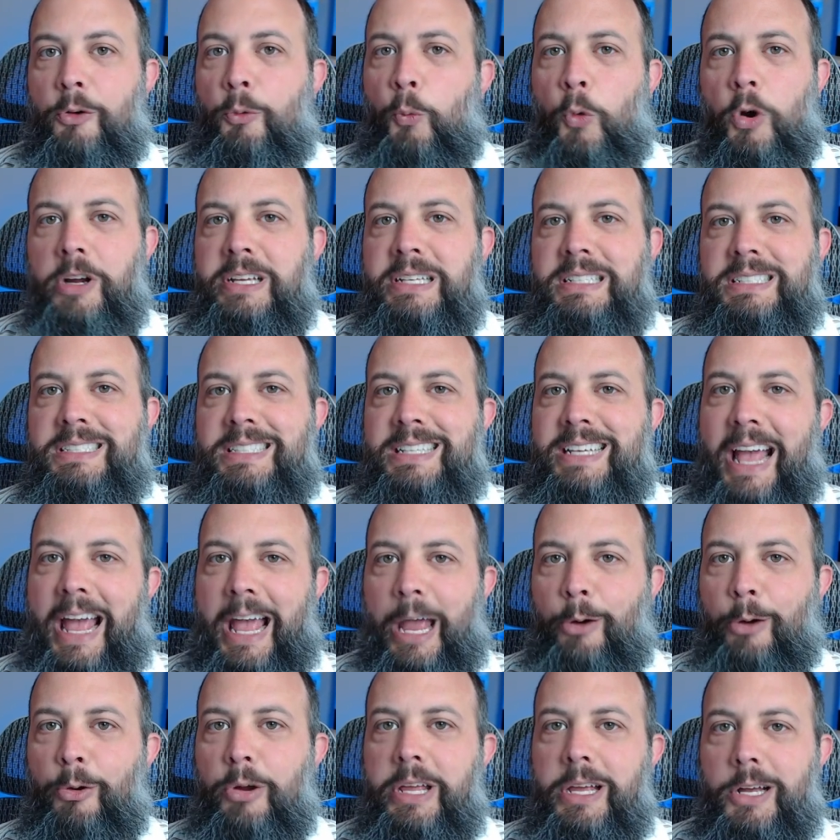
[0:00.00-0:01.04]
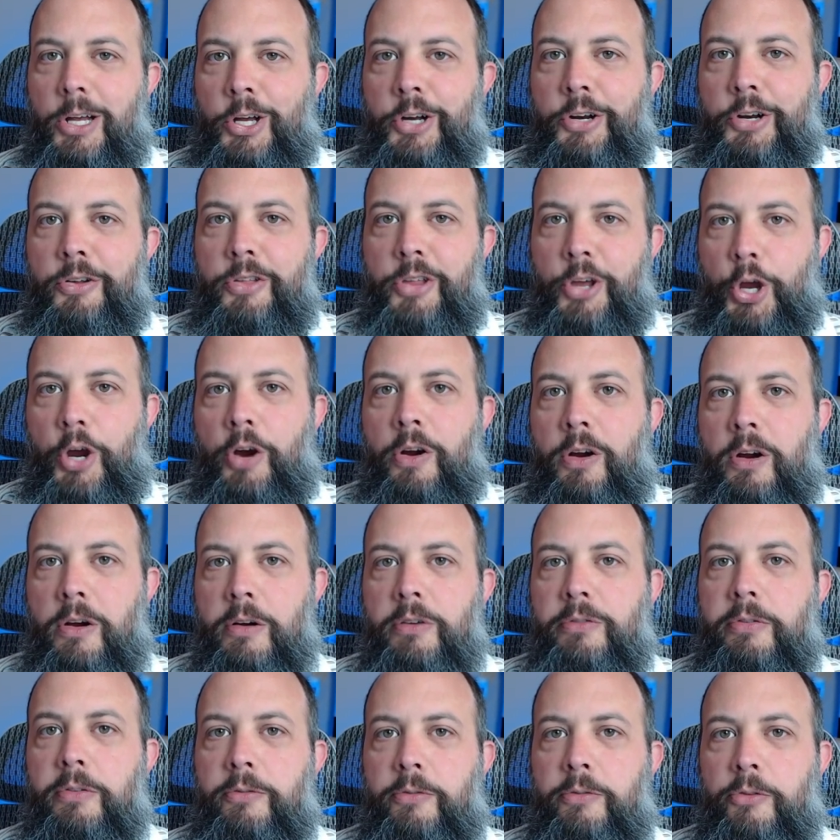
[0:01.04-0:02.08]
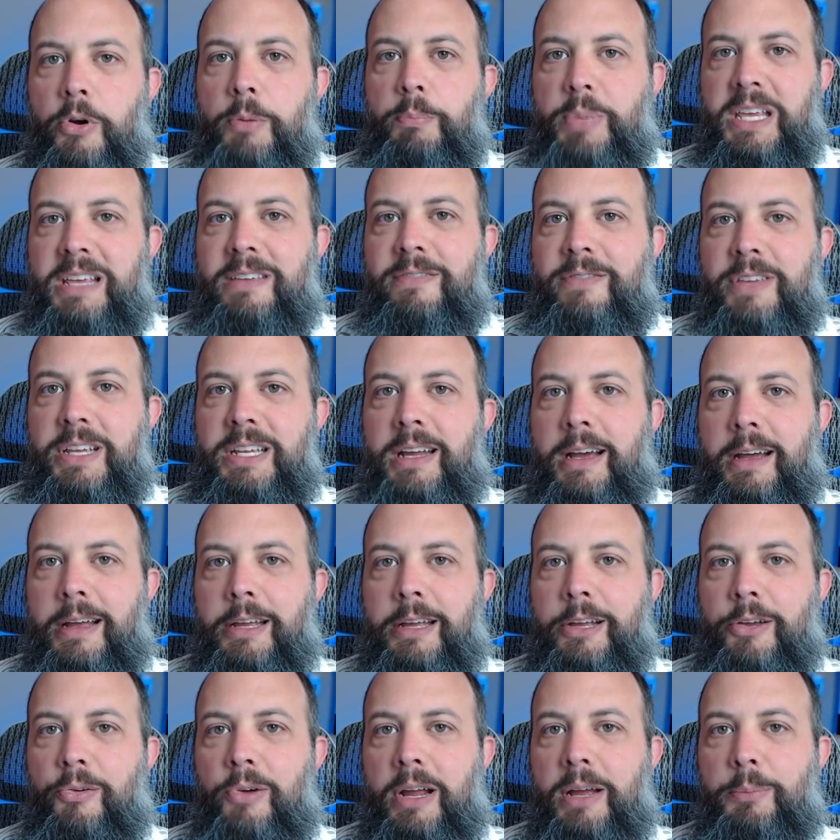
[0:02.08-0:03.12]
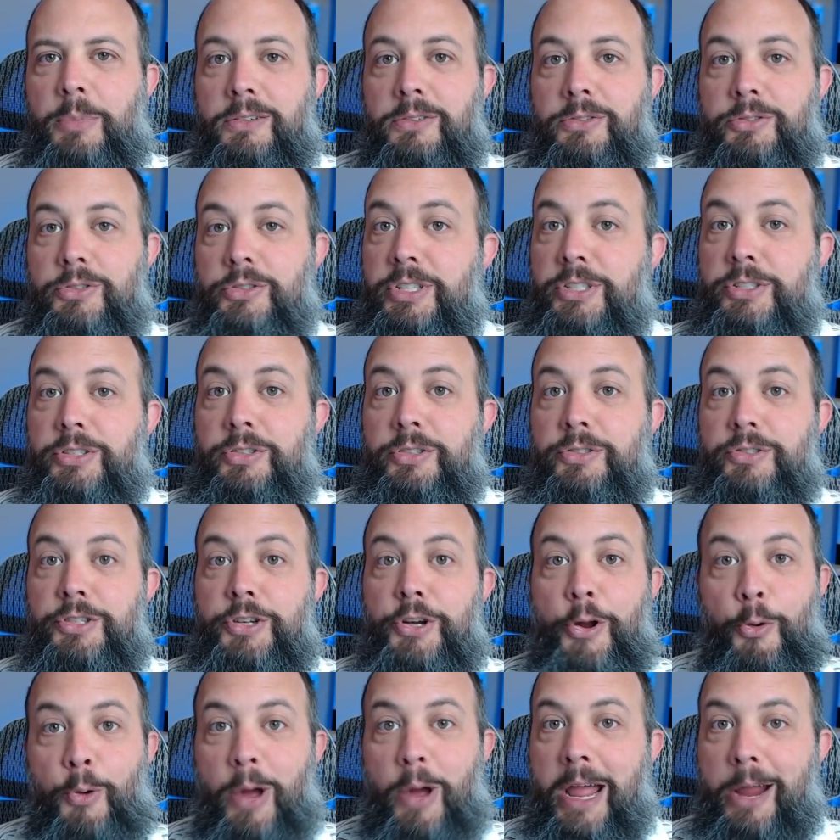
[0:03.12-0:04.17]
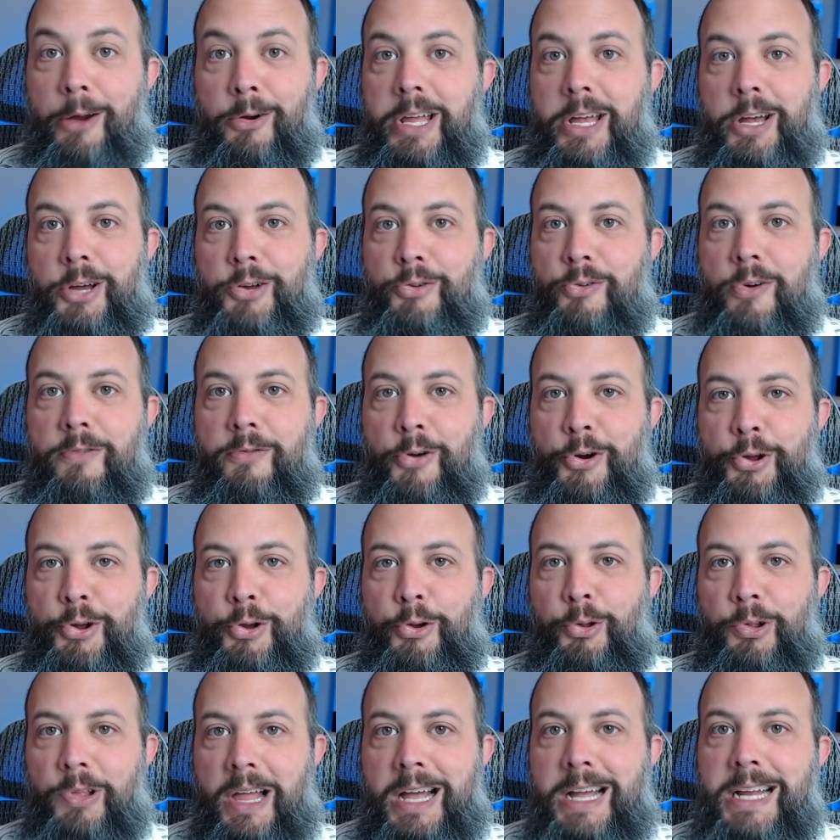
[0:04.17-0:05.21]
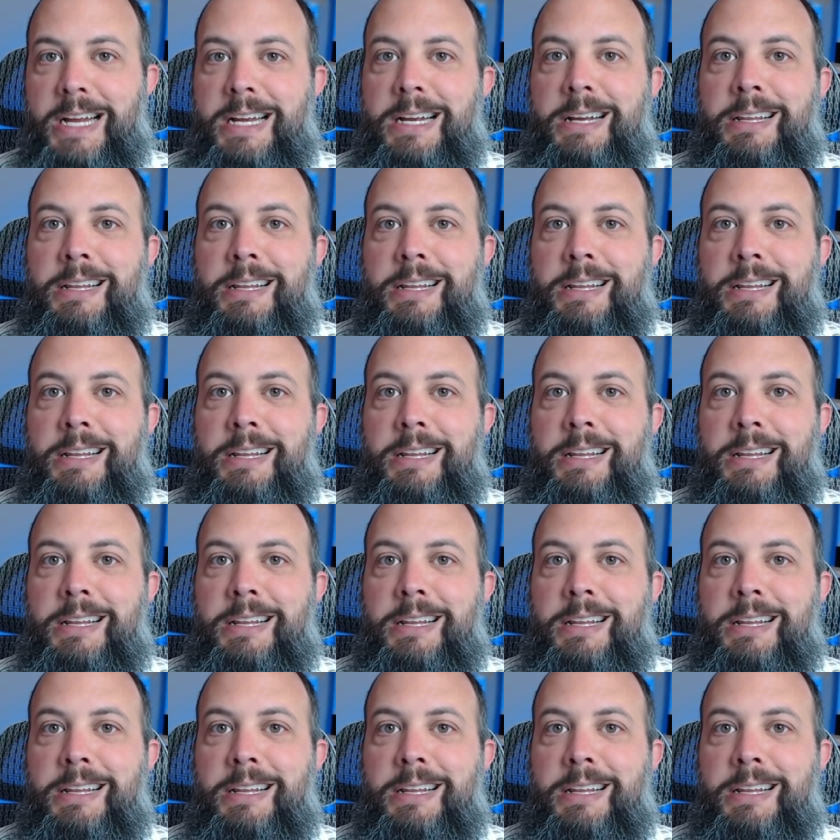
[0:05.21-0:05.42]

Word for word: Work is the area under the curve for a P V diagram, so since there's no area under a vertical line,